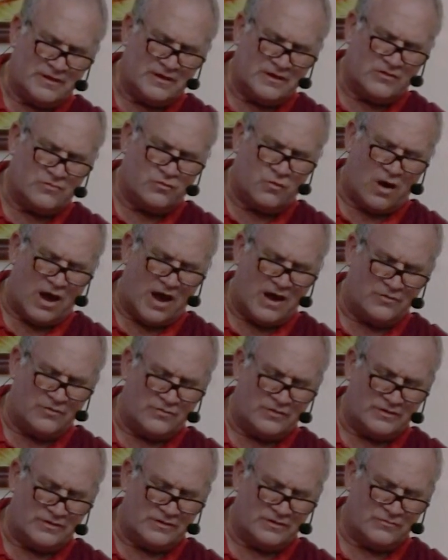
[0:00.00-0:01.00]

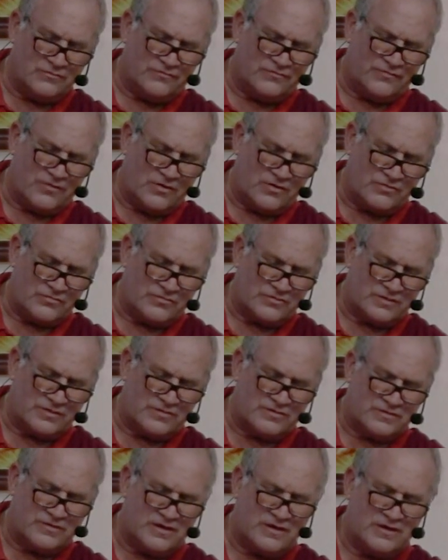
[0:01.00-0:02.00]
inquiry first,
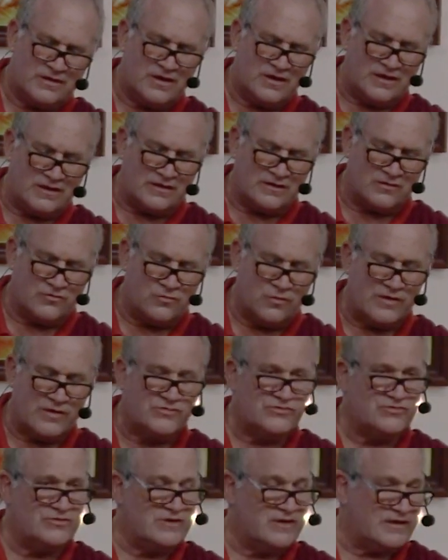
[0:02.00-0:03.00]
seeking,
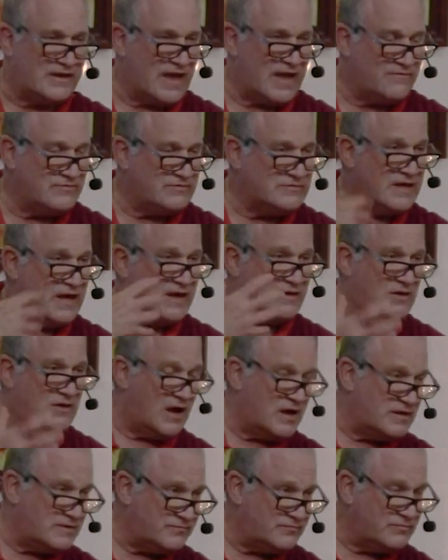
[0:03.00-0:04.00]
questioning, having that
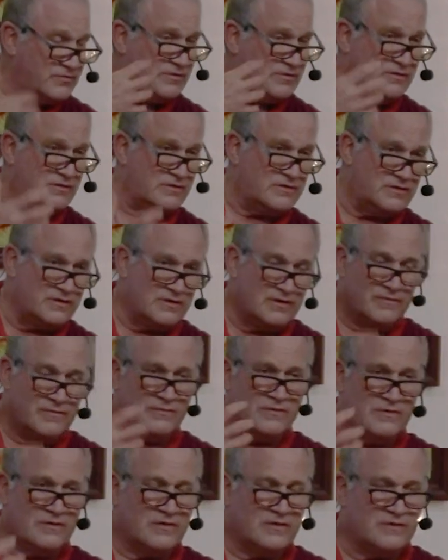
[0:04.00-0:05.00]
kind of really
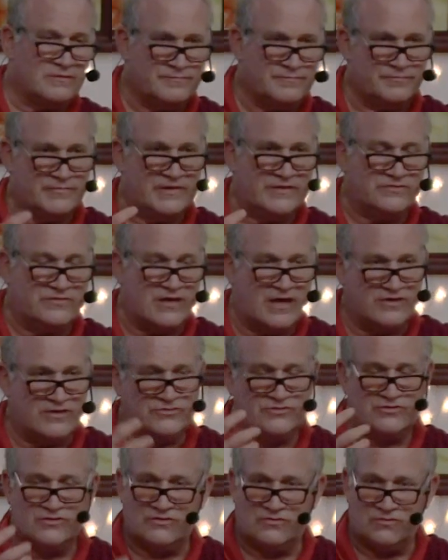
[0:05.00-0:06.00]

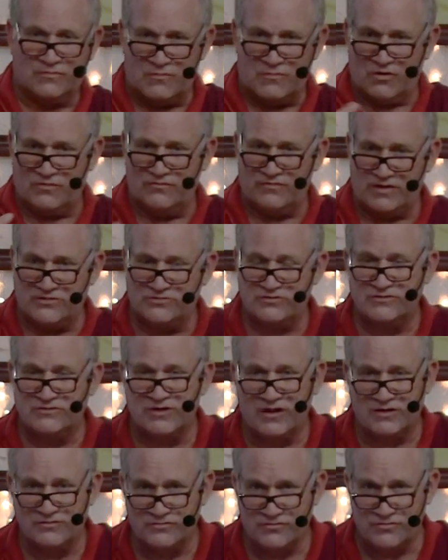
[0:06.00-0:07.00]
intention or motivation
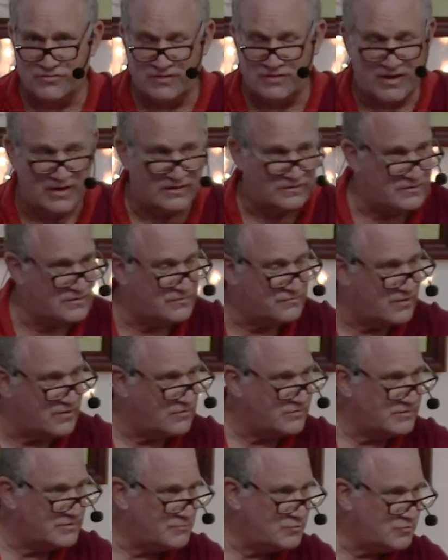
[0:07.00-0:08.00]
to understand is
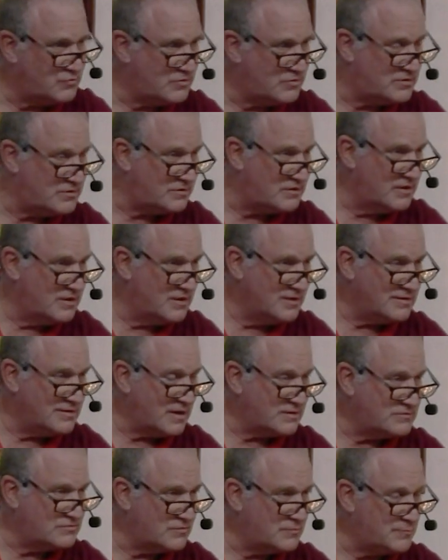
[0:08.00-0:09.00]
very important.
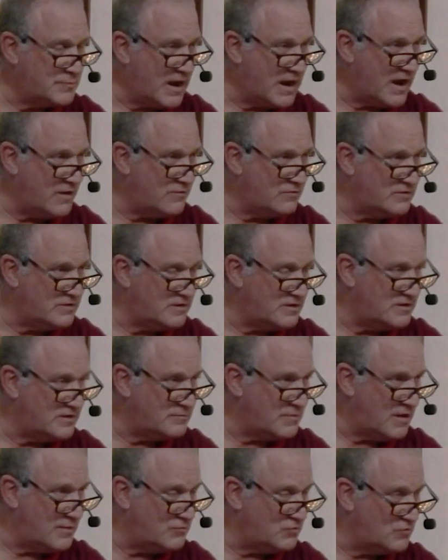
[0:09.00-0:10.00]
Not just
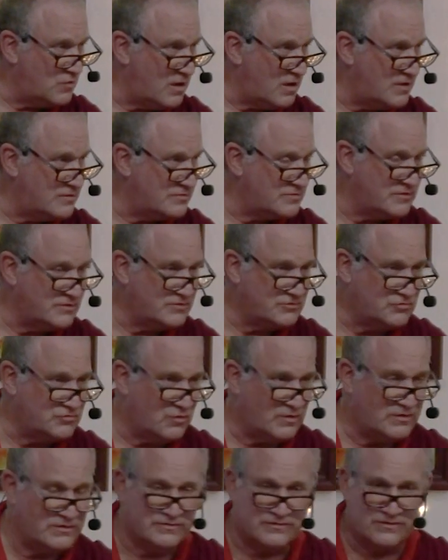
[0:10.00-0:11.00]
parroting, memorizing,
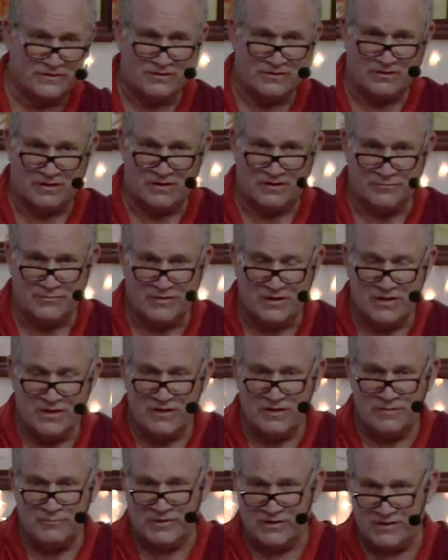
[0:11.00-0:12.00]
joining the club,
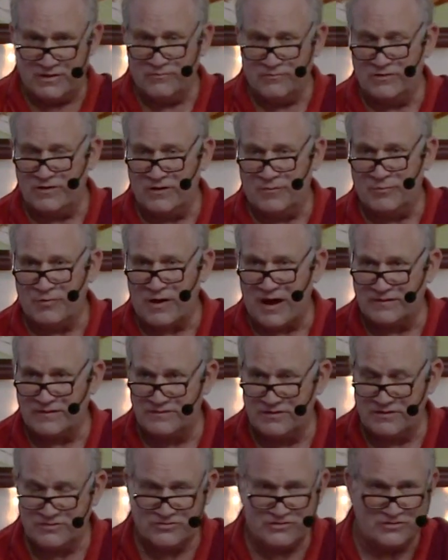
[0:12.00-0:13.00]
being a real
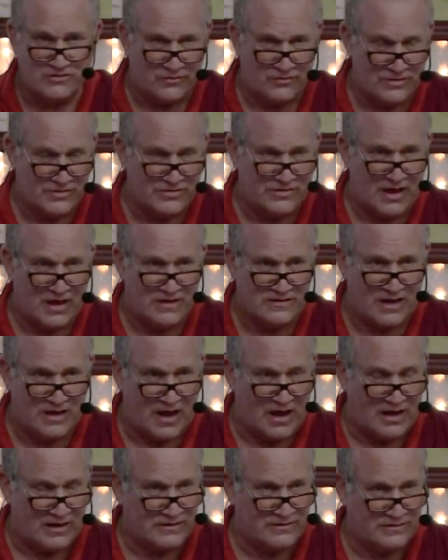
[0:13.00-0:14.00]
practitioner, a
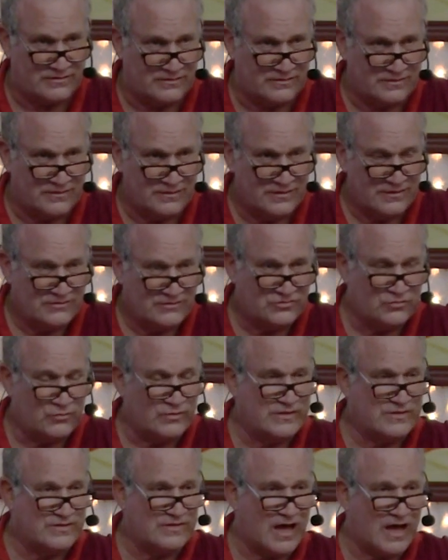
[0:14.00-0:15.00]
sadhak,
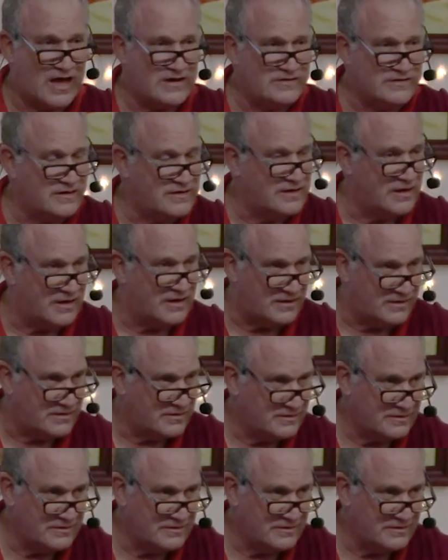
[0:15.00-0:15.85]
doing sadhana,